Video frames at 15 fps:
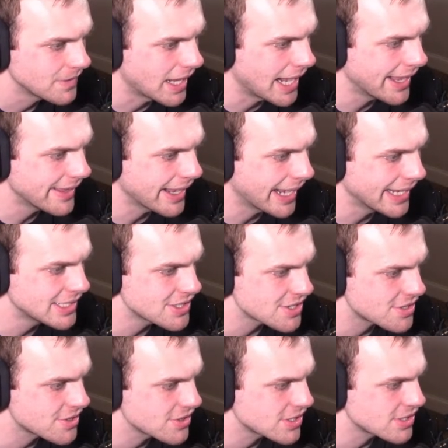I
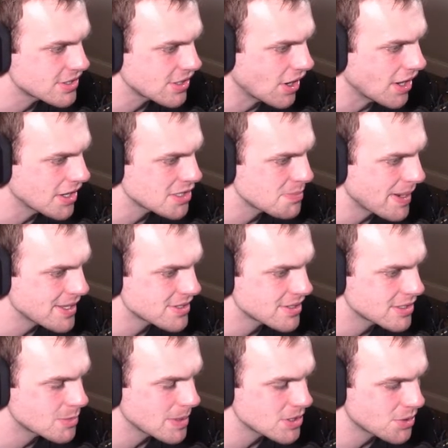just saw
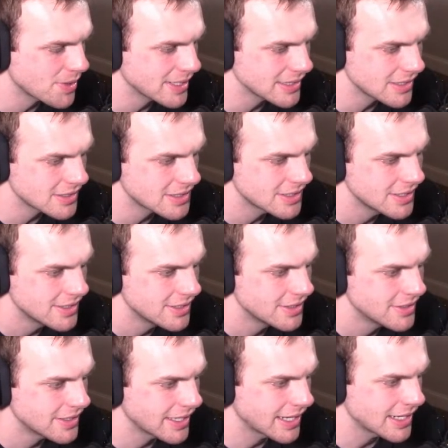Spencer Rattler,
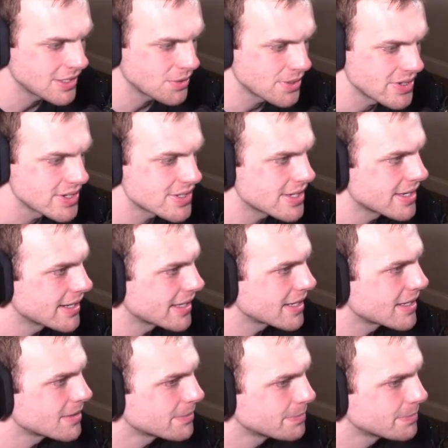and I don't need to see it again.